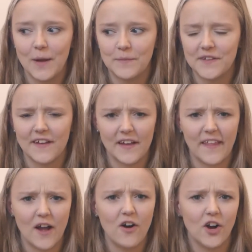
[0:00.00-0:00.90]
So
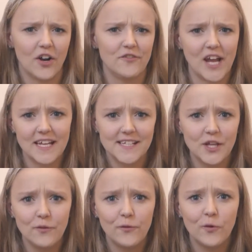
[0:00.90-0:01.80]
they aren't kind of chasing
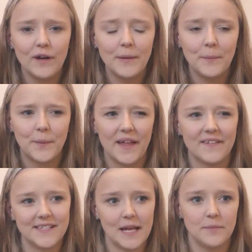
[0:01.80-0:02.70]
you for it. But at
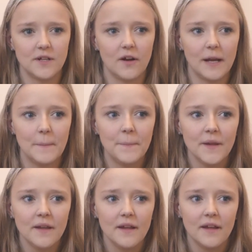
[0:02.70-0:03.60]
the same time,
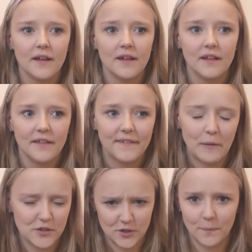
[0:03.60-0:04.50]

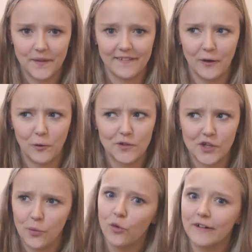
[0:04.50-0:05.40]
that was something that
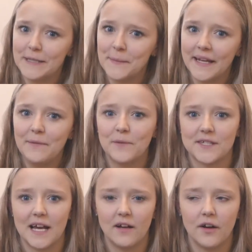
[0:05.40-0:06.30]
also worried me, was
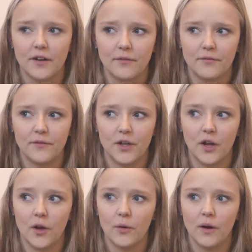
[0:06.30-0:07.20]
that kind of, you
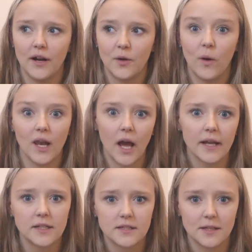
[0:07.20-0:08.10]
know, I quite
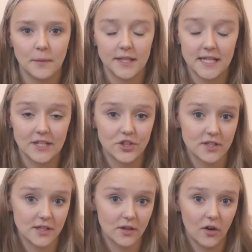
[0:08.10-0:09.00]
liked that my
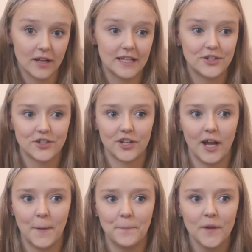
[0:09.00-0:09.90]
teachers at college
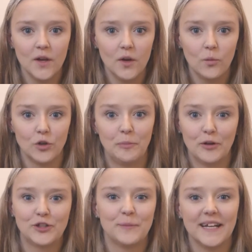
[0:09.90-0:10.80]
would
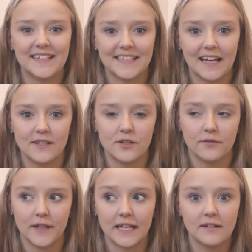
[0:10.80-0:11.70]
push me to get
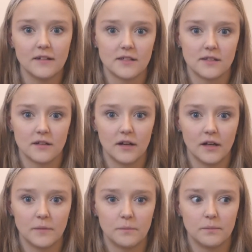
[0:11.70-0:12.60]
stuff in, because
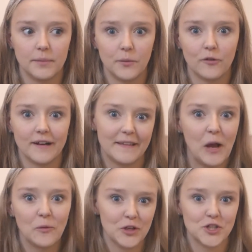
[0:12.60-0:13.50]
I'd be worried that
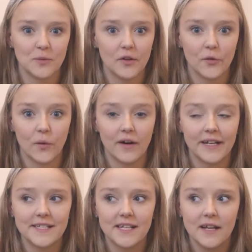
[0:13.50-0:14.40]
I wouldn't do it
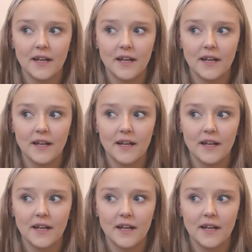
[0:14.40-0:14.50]
otherwise.